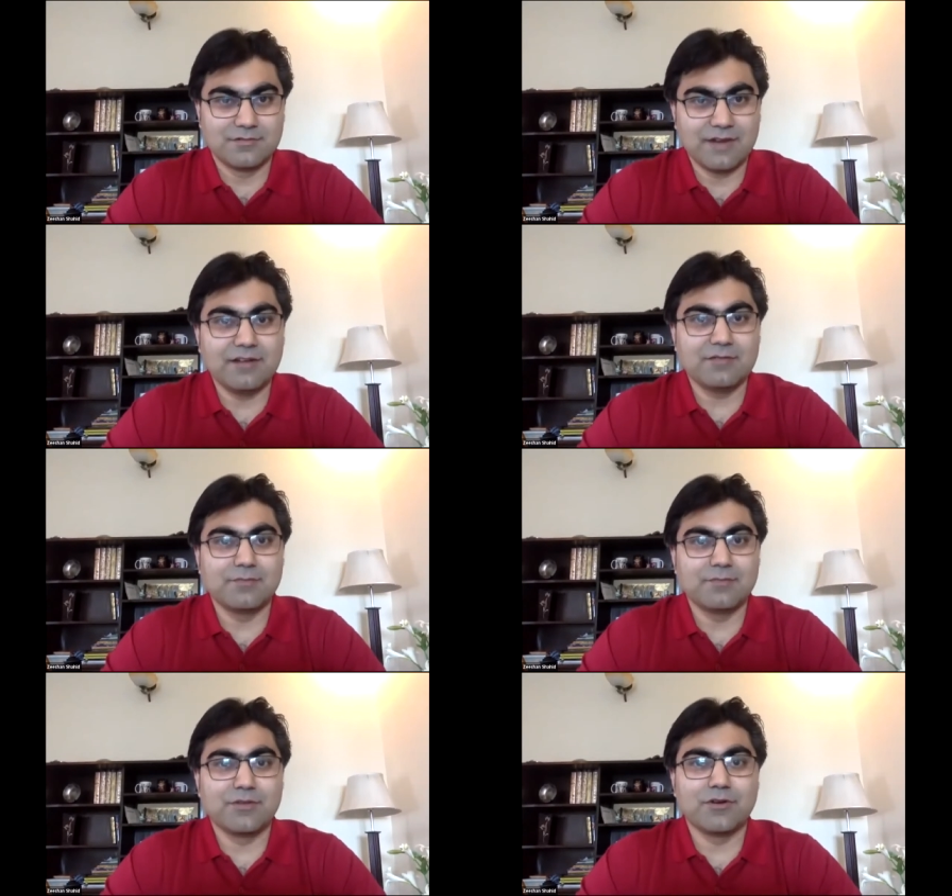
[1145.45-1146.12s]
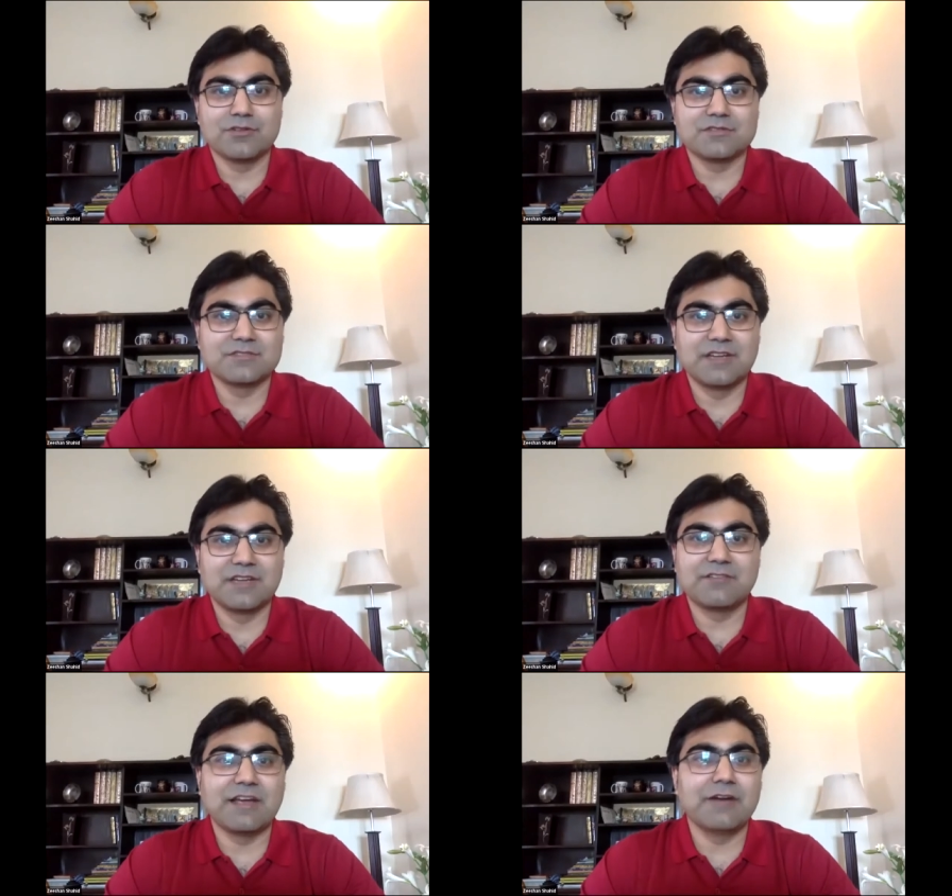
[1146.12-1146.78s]
right because
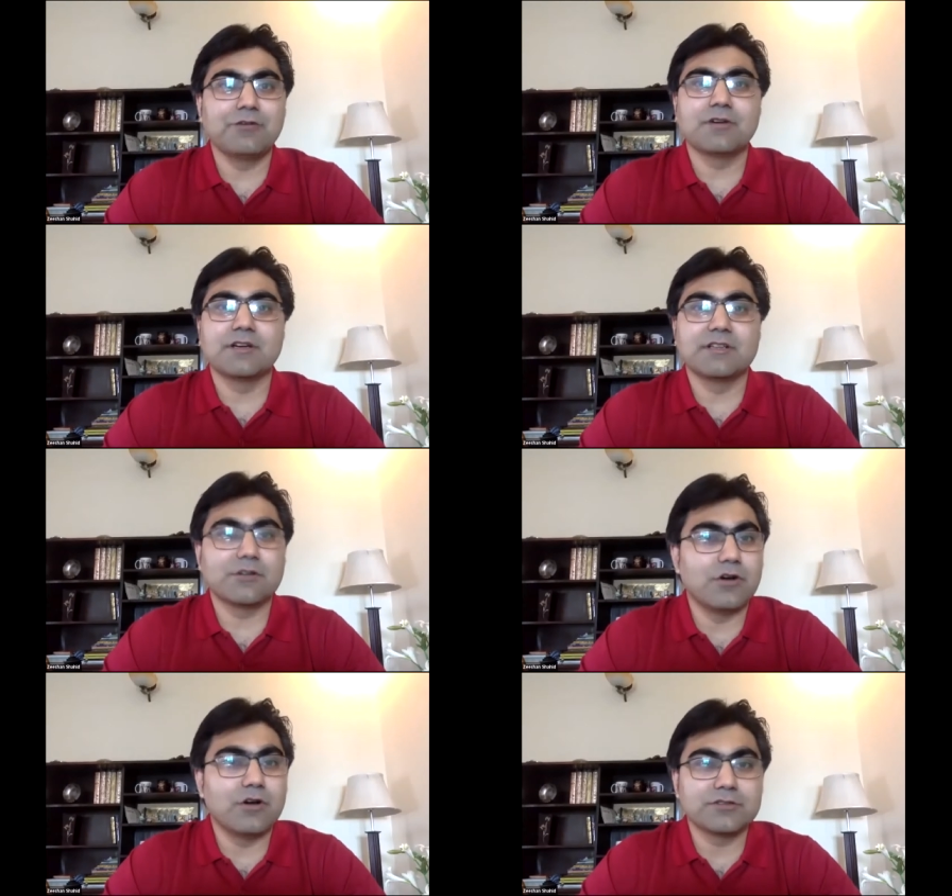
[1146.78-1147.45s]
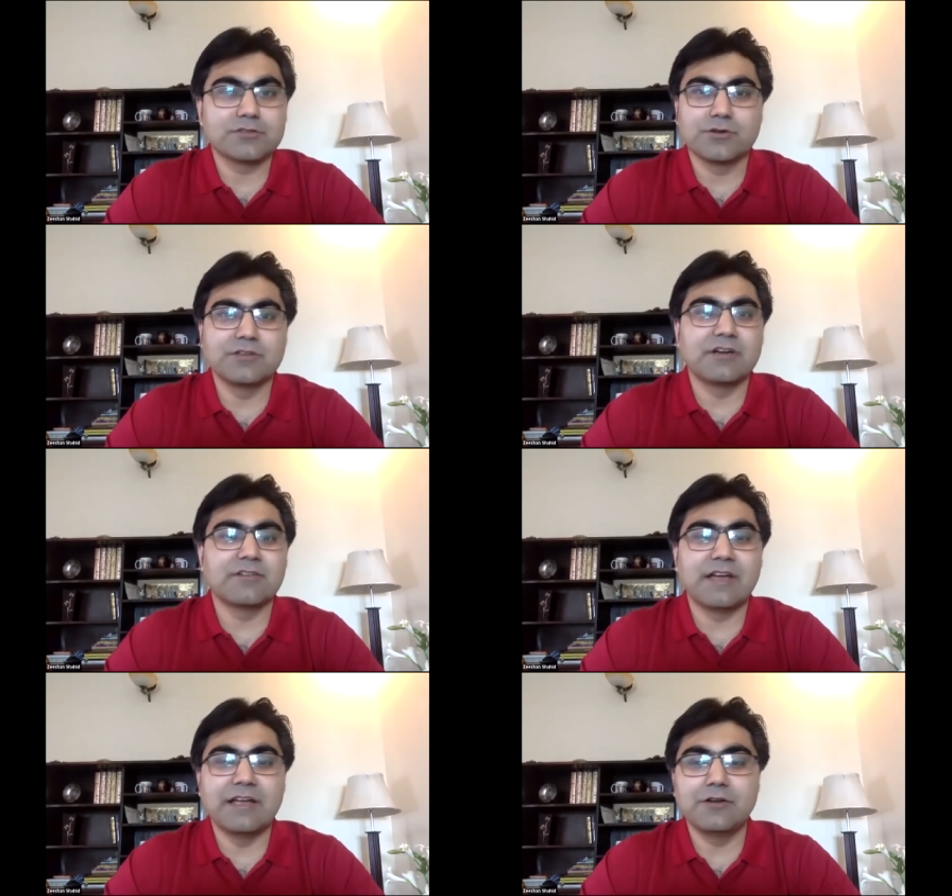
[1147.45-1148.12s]
they're trying to cut the cost or
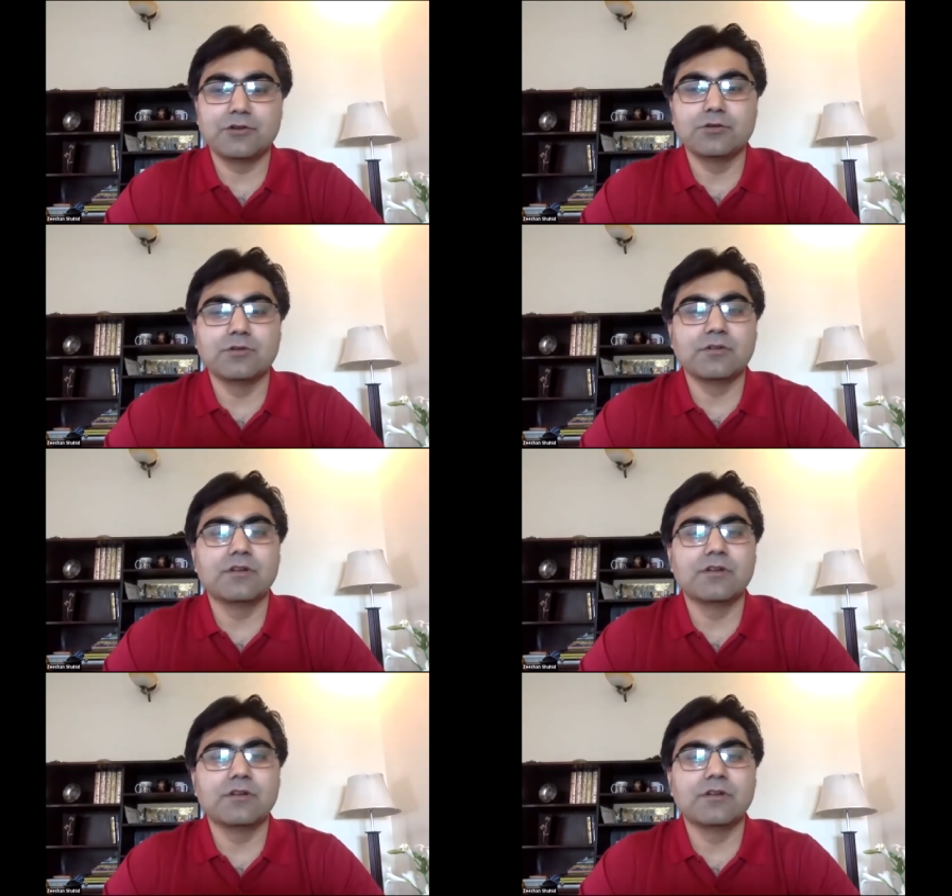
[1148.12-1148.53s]
they're trying to